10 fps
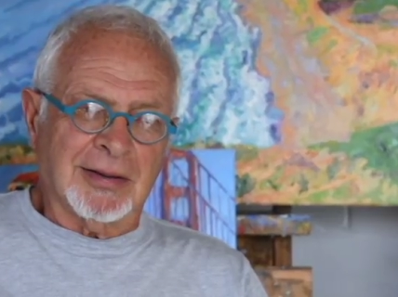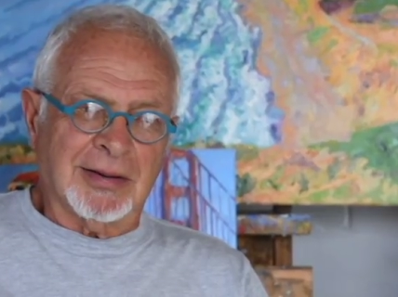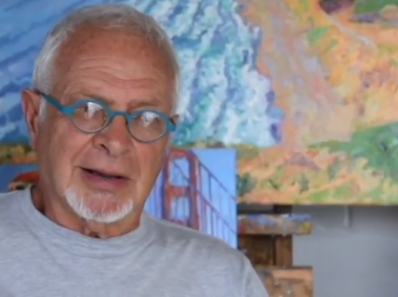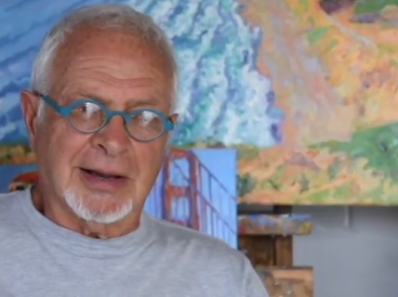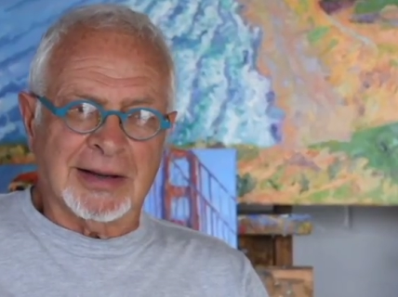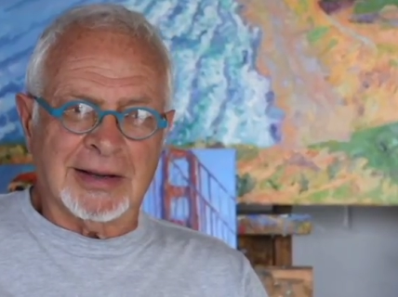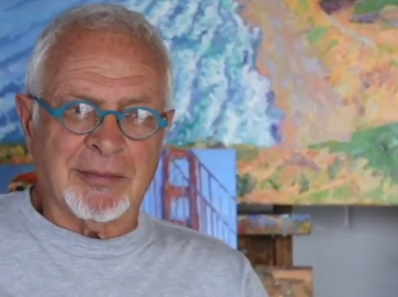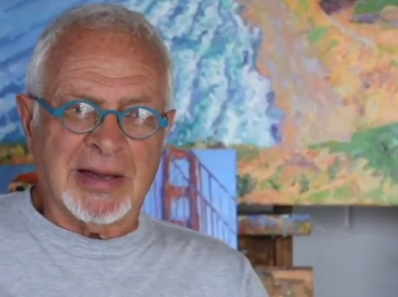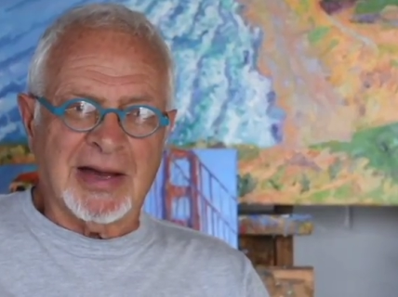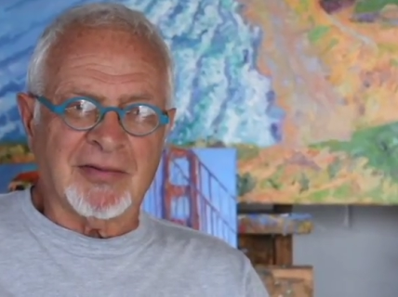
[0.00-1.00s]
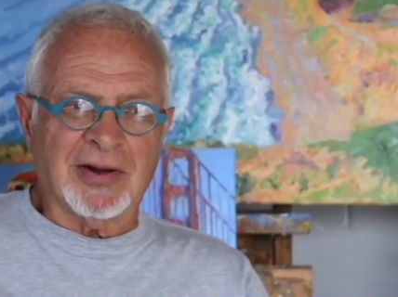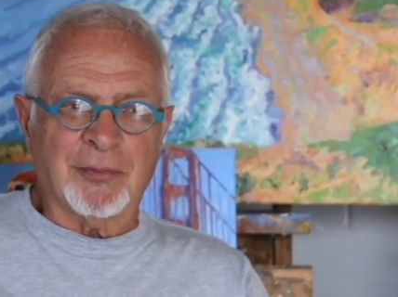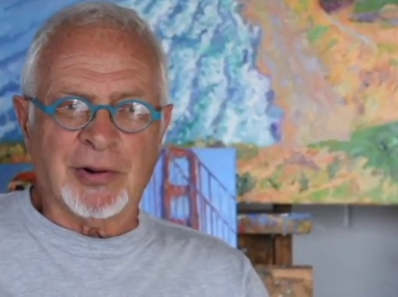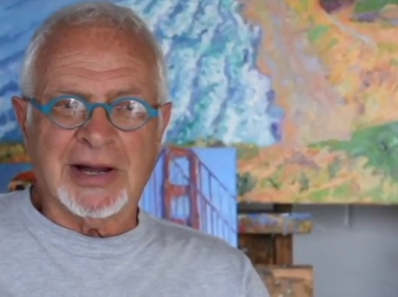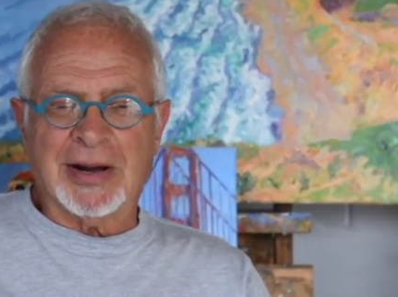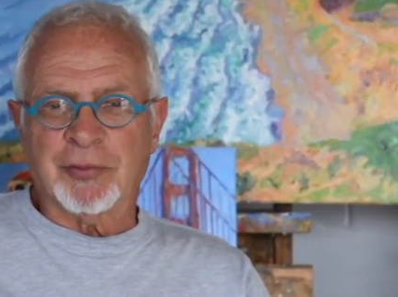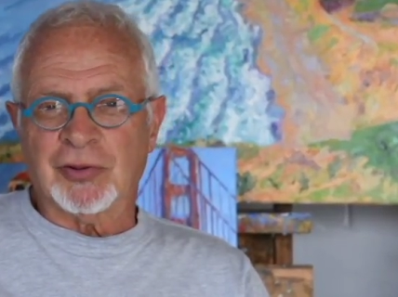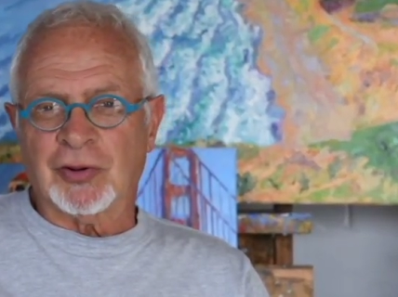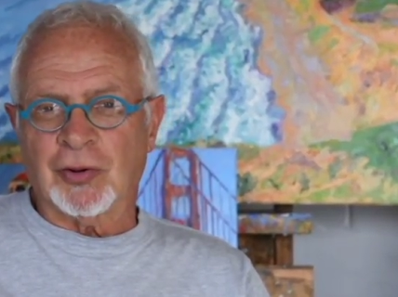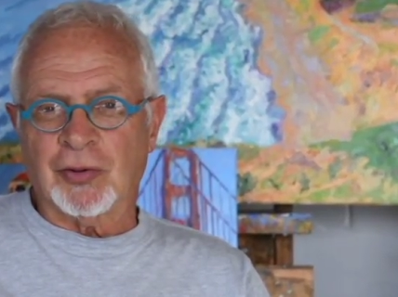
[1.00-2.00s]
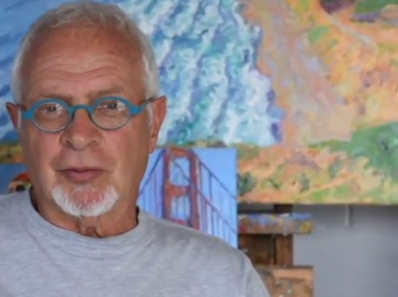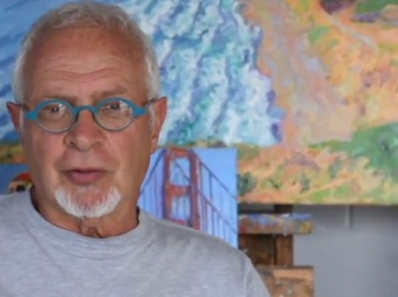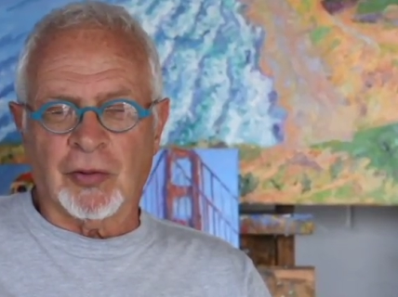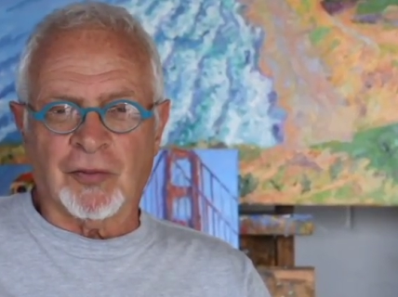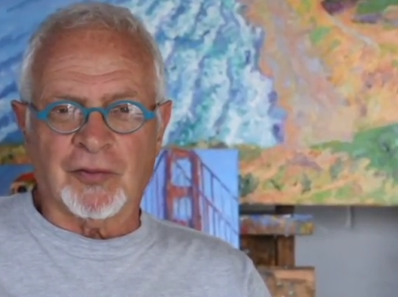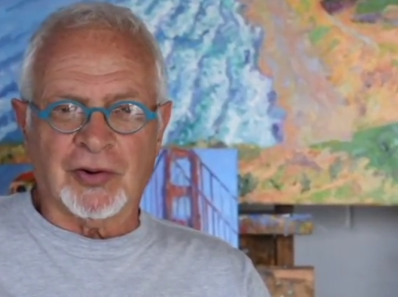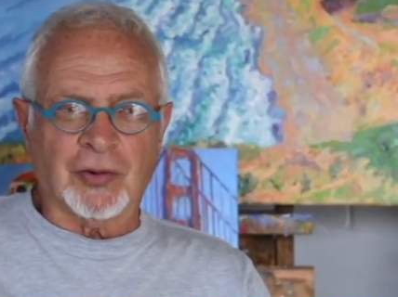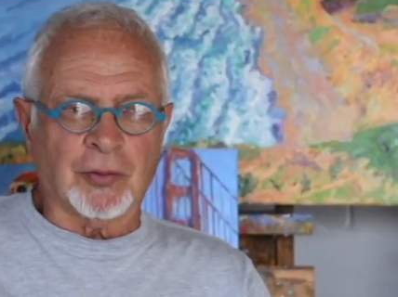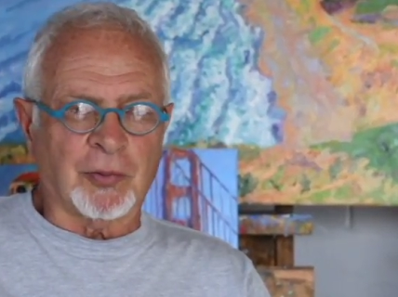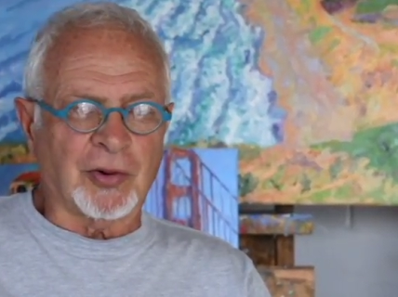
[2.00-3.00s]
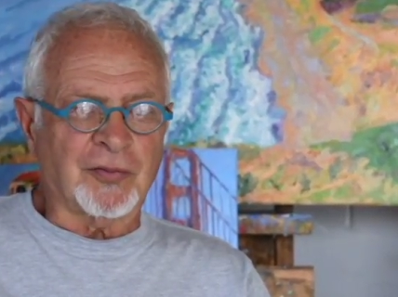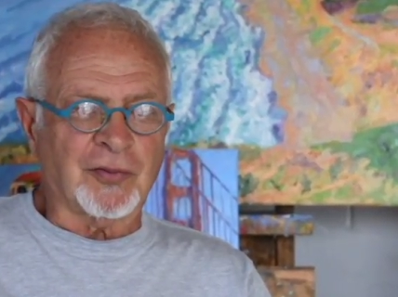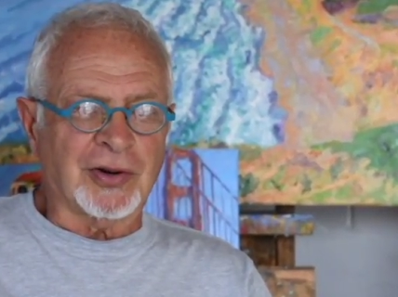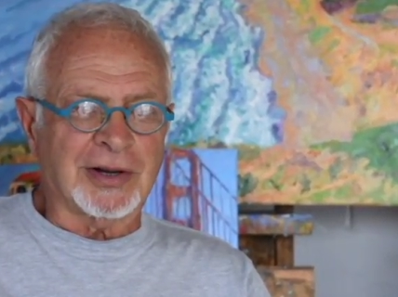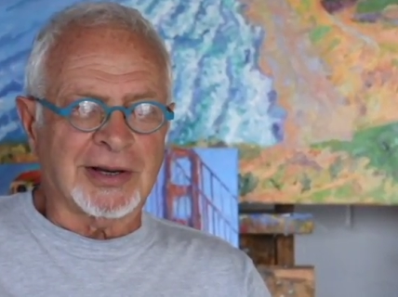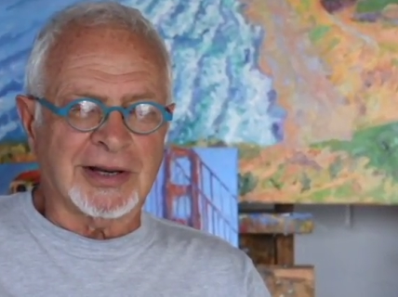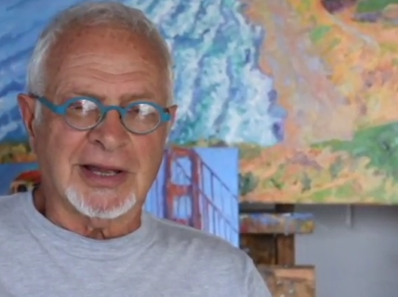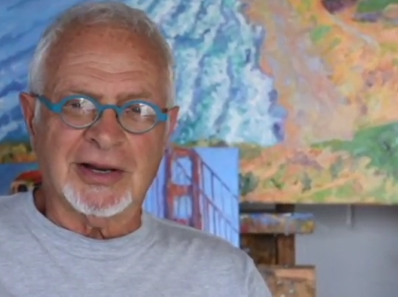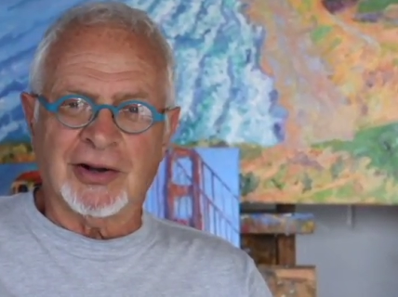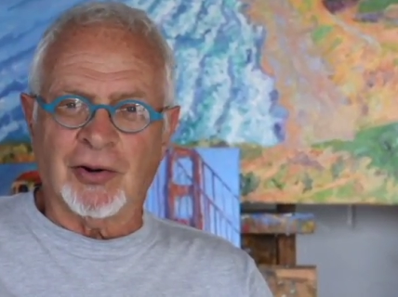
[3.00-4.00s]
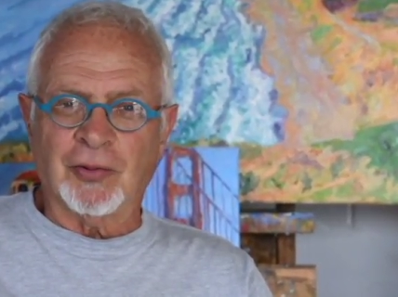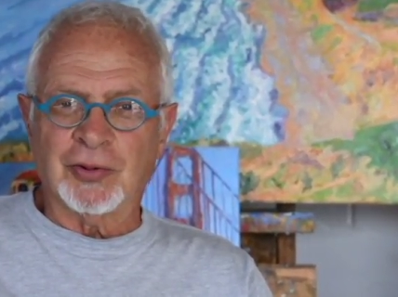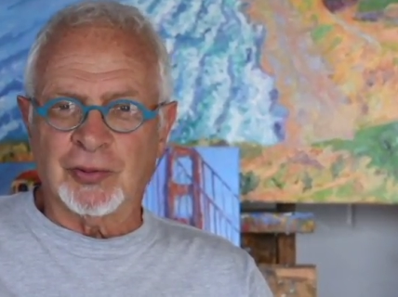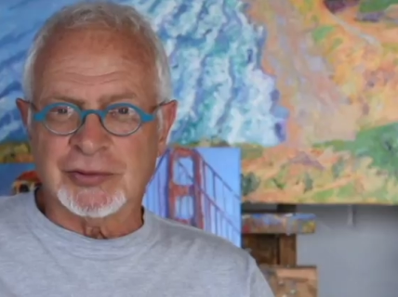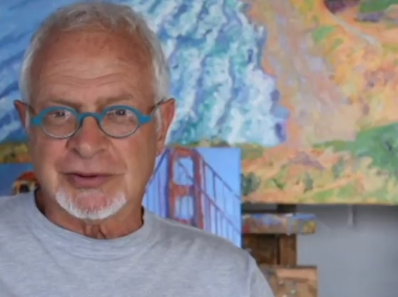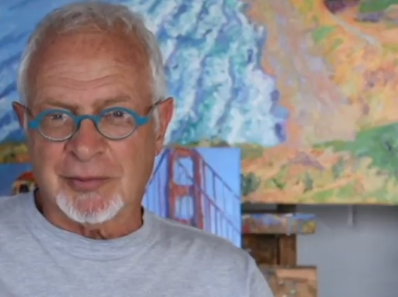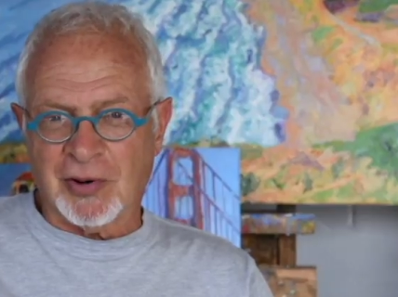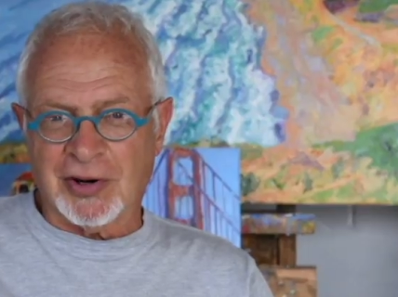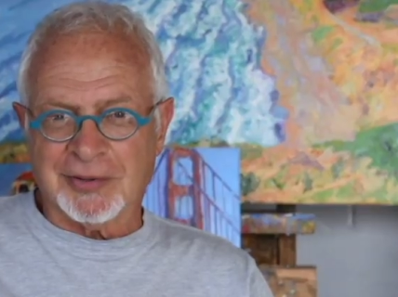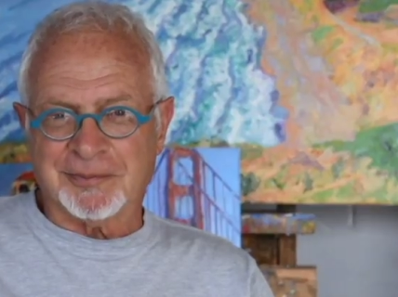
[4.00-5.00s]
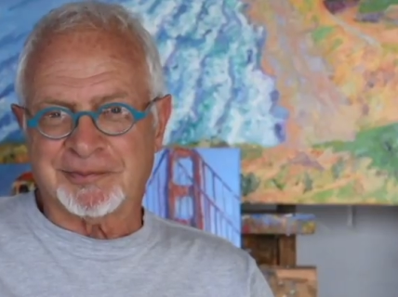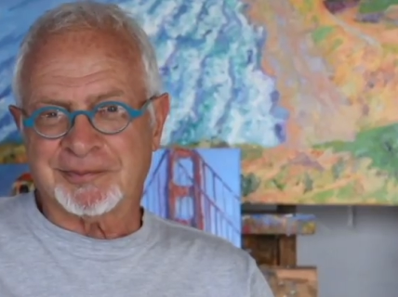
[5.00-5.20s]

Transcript: may have a breakup with their girlfriend or boyfriend, and they go and do some art.